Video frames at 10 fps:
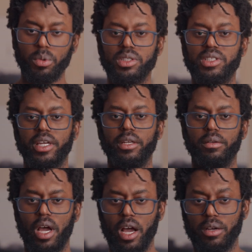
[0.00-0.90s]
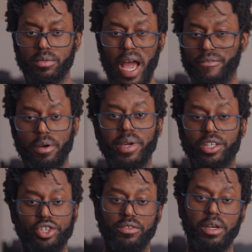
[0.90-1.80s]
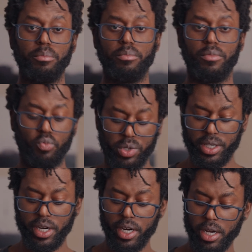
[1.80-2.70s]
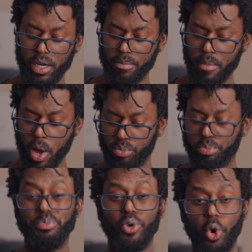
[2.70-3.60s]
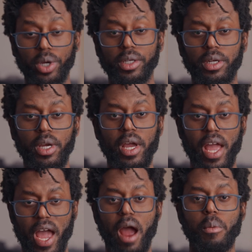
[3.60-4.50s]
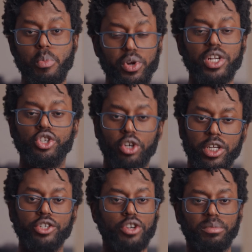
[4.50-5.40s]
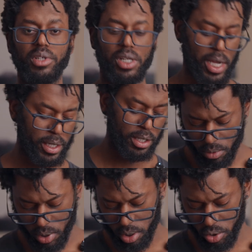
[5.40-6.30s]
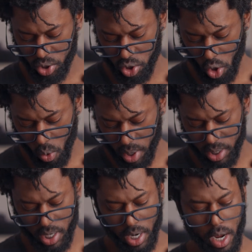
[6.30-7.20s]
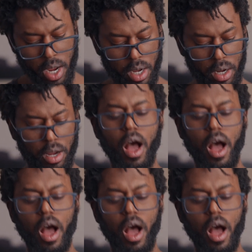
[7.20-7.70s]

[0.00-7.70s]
someone said have a picture of them with their mount broken. I'm pretty sure they dropped their light. Well, you saw what the